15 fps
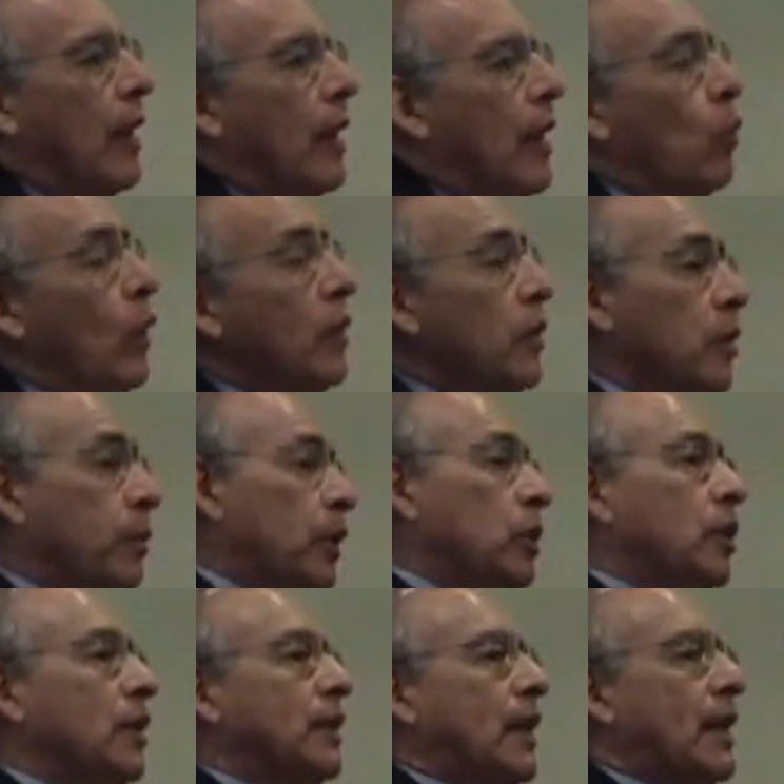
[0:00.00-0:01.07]
And one of the
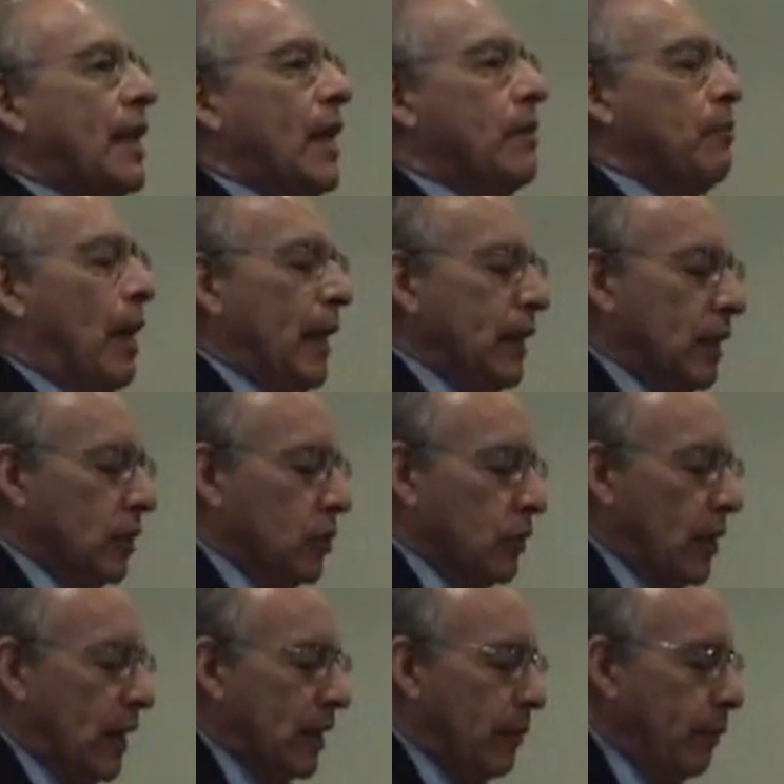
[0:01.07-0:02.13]
persons that they invited to
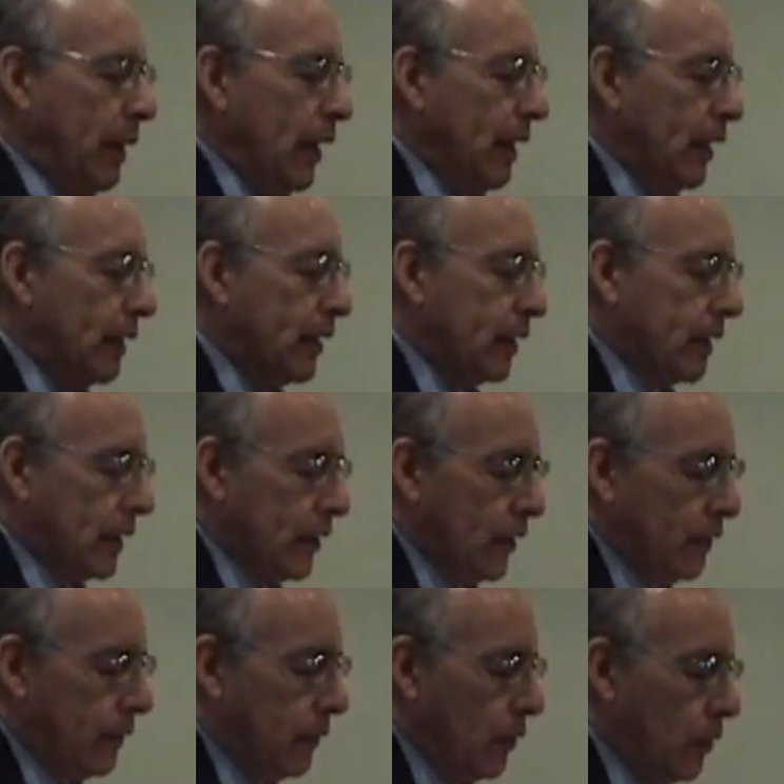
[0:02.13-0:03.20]
write a piece
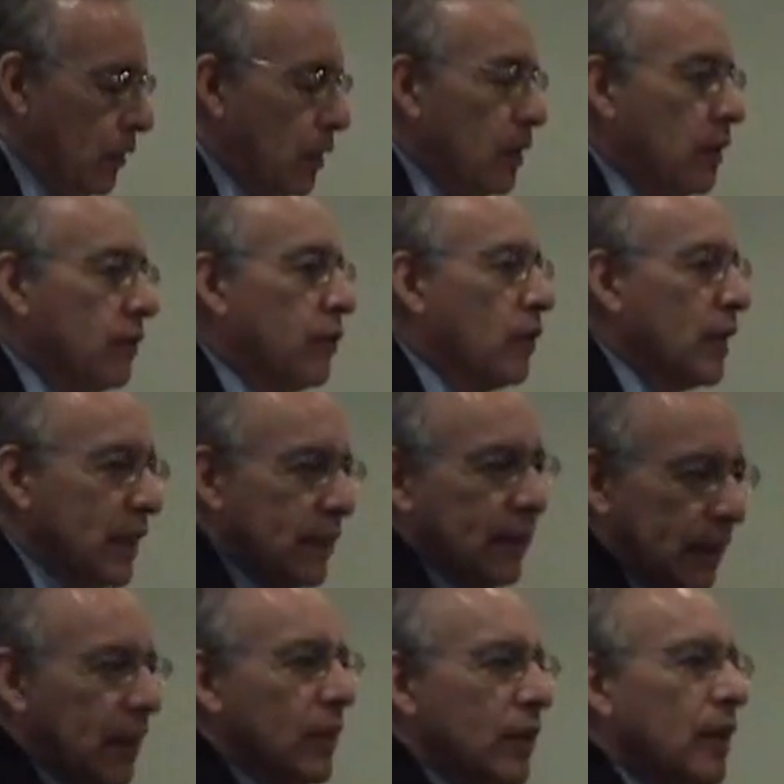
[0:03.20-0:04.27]
for this
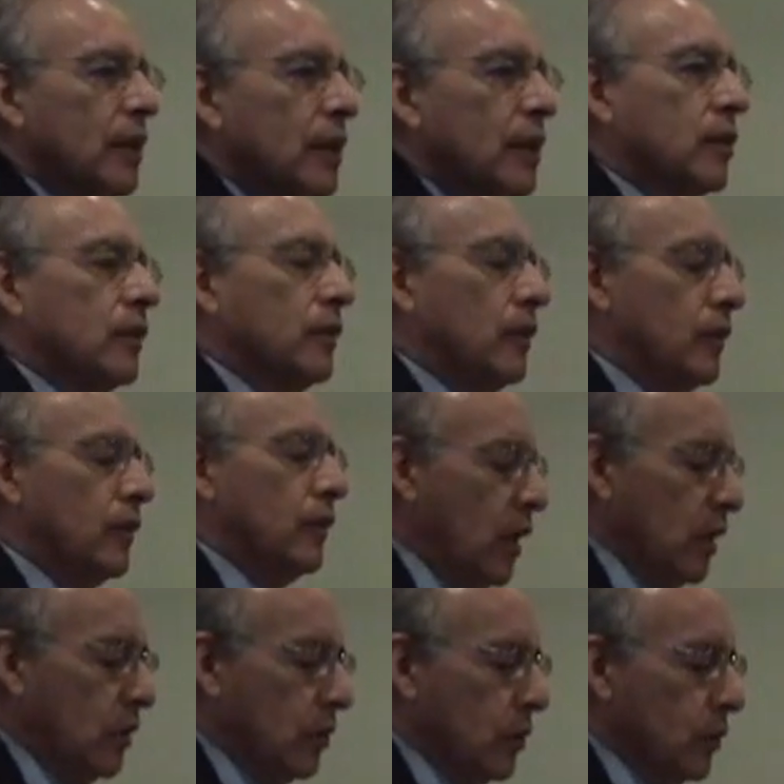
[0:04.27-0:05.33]
series of
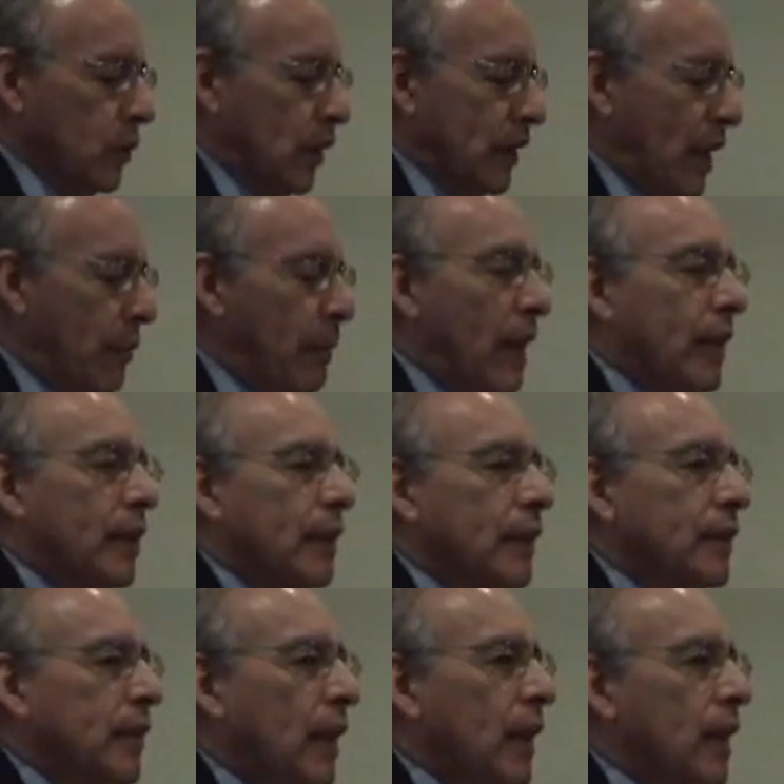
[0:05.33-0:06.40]
articles was Amartya
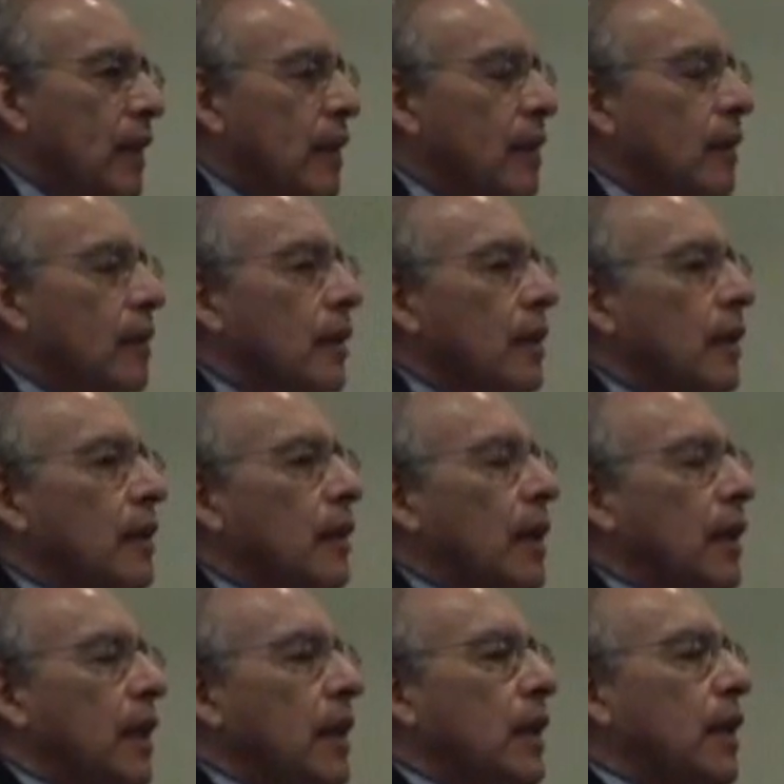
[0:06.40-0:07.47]
Sen,
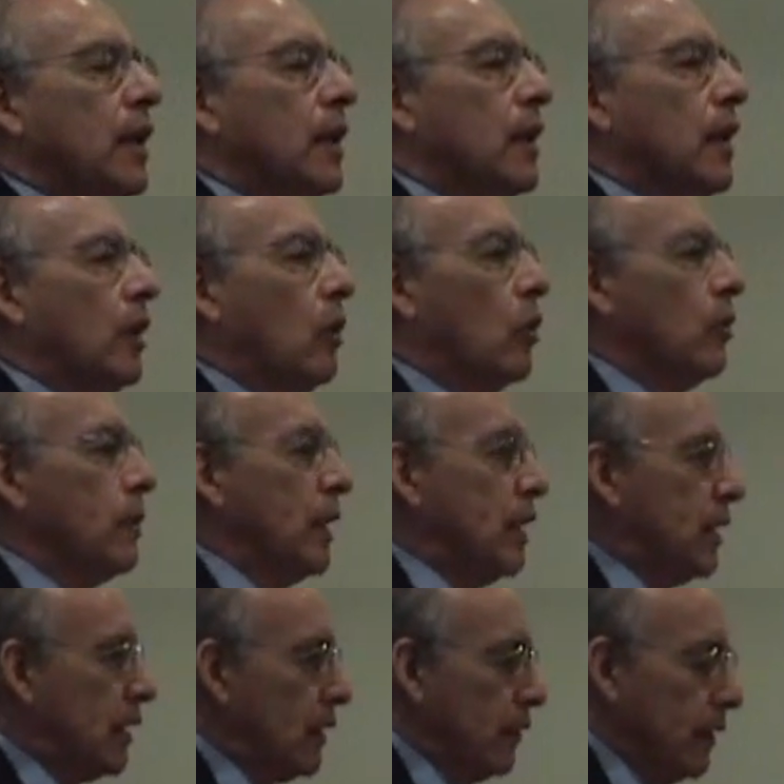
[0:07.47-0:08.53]
an Indian
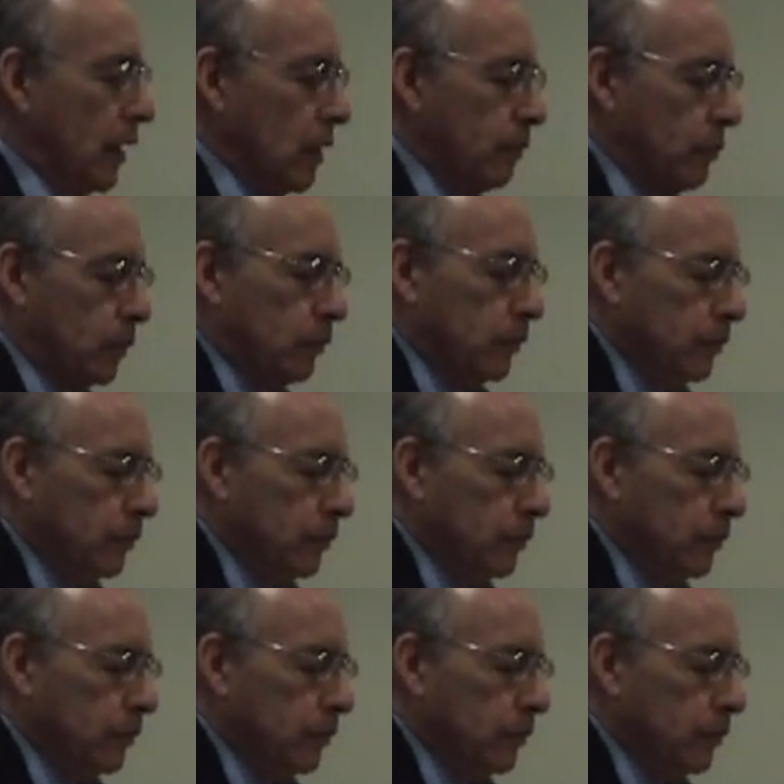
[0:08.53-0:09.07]
economist, a very,